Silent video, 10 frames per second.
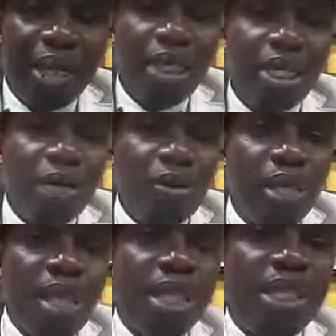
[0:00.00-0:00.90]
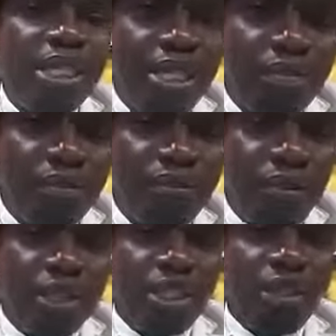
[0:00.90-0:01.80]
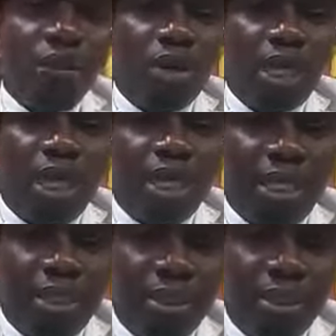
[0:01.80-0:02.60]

they will increase it from 14 to another day.